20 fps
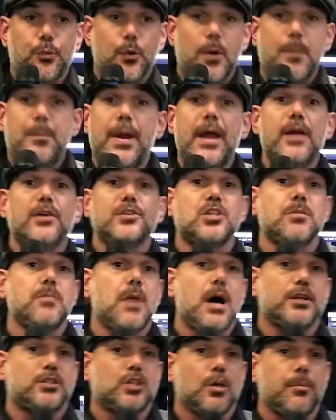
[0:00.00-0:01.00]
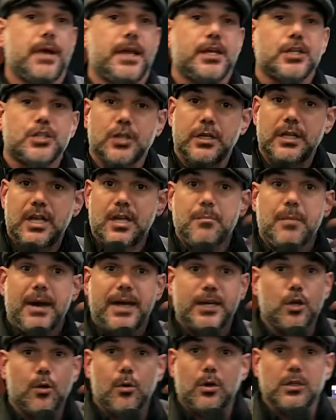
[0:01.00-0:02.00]
prepare some automation in
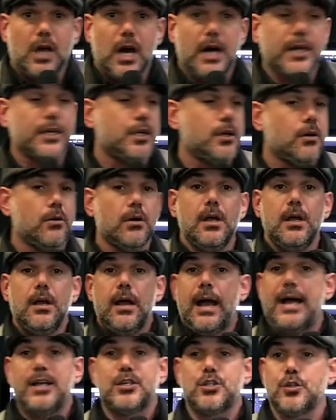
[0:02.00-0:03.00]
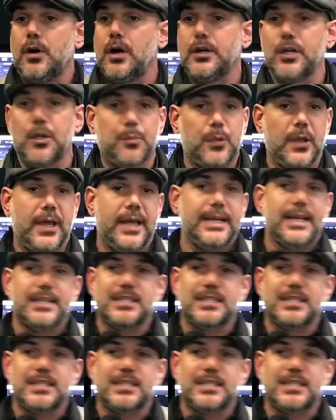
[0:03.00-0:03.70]
binaural audio as you're on the plane,